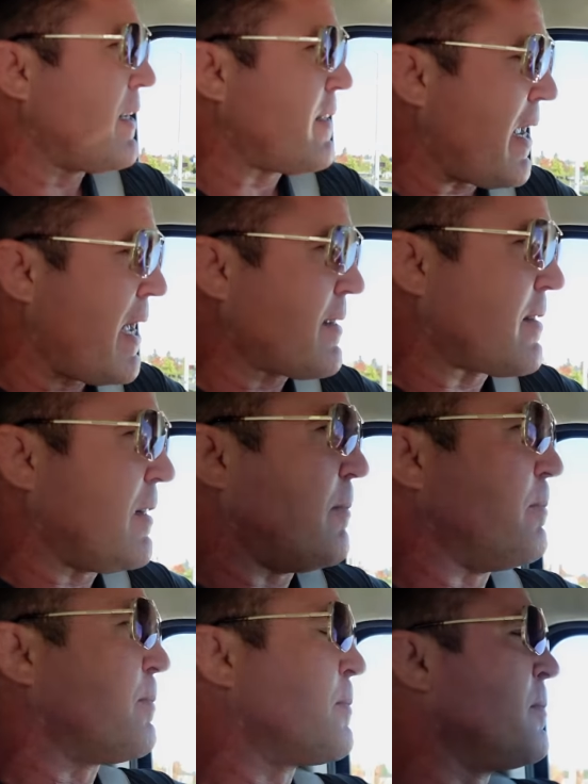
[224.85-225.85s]
and test
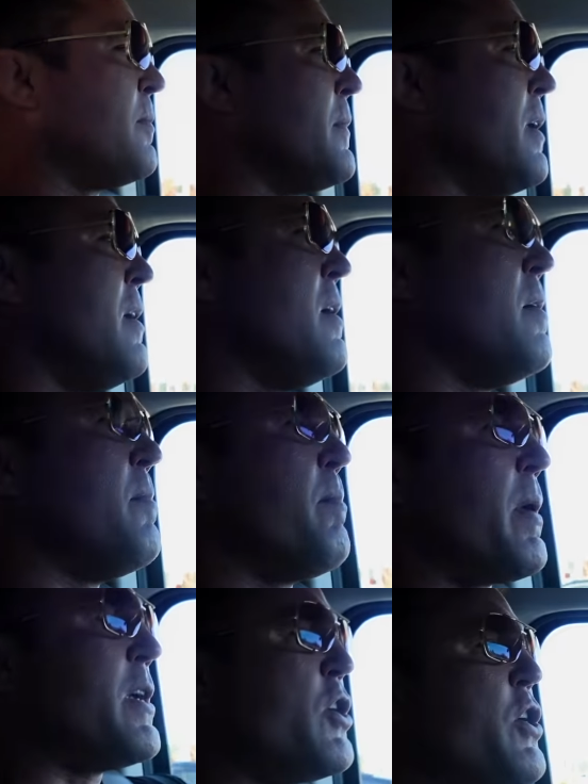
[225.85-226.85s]
them.
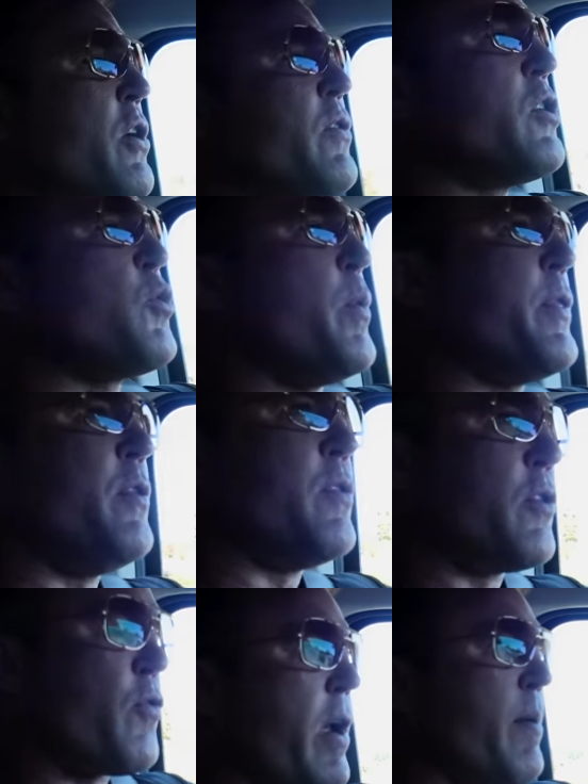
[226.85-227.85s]
But I share this with you
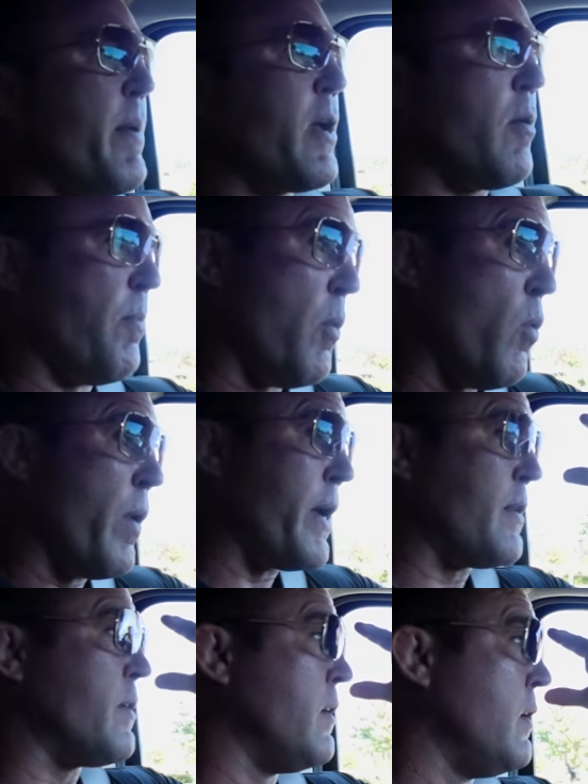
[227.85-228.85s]
to try to make a
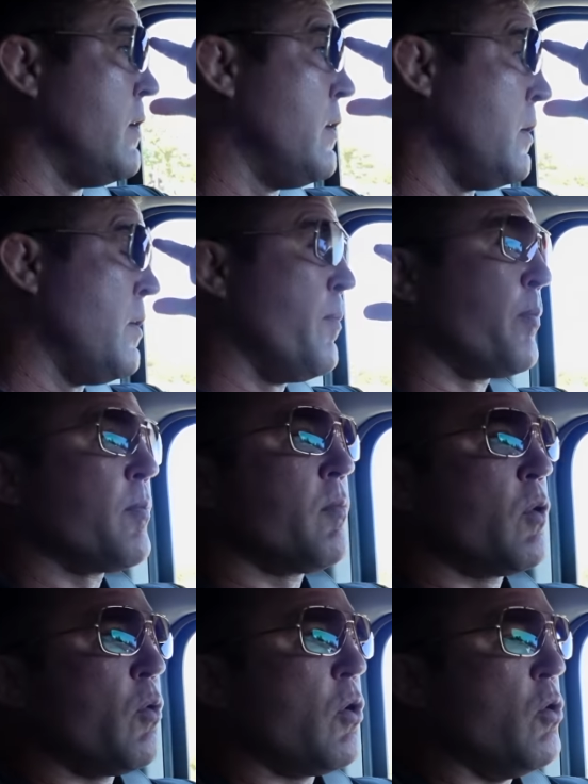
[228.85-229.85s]
point.
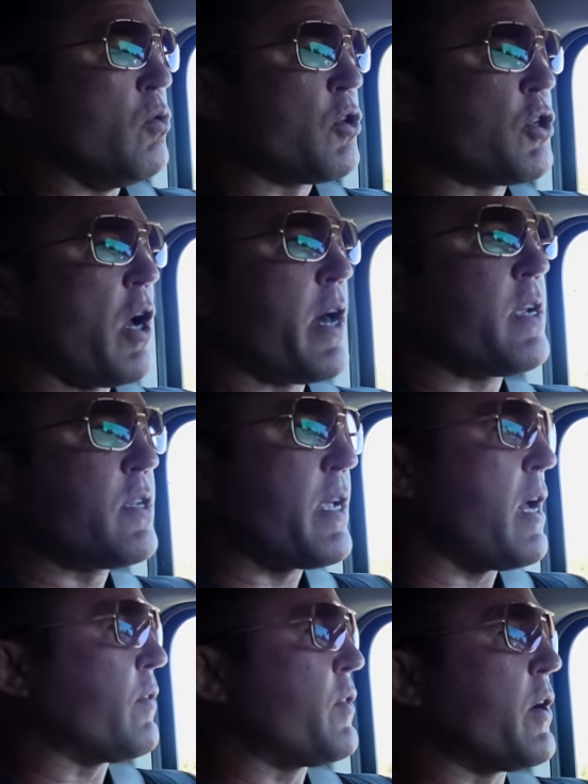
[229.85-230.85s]
USADA's
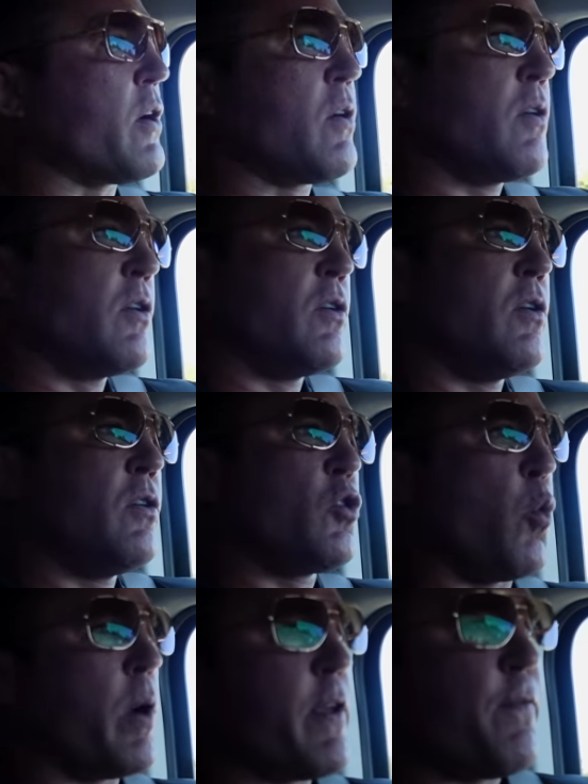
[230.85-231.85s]
out there
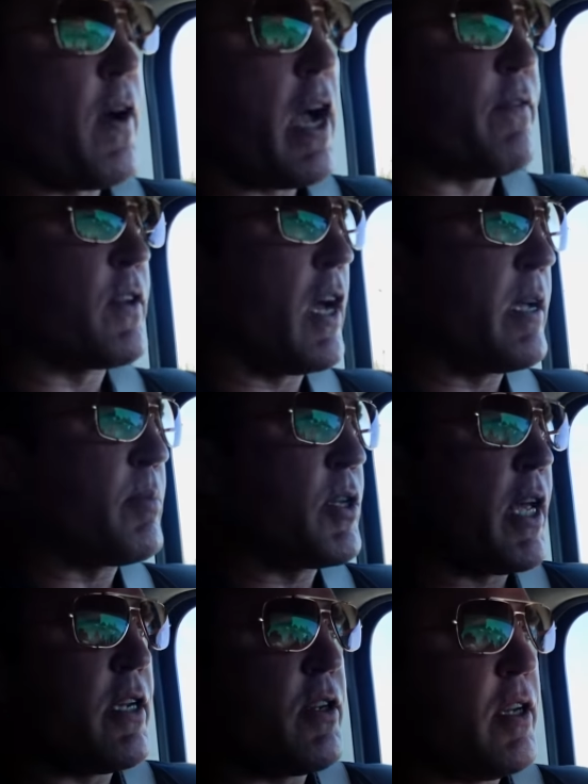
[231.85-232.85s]
25 times
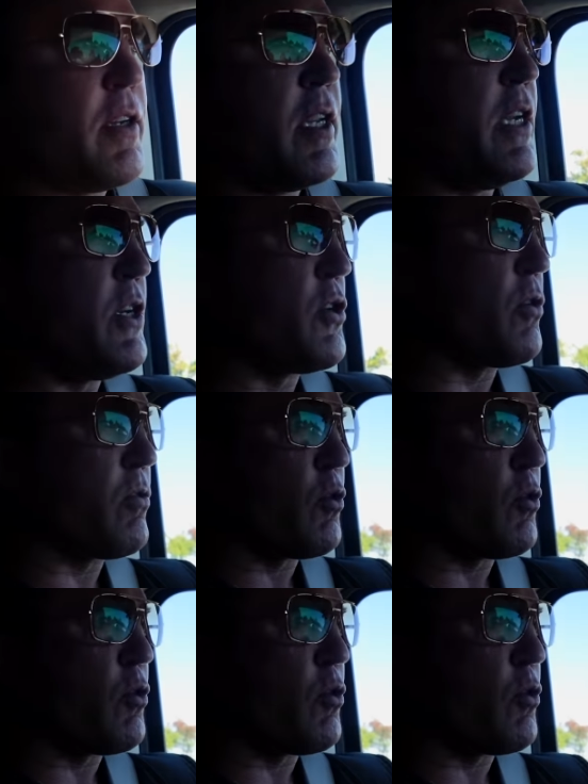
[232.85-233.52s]
tested T-shirts,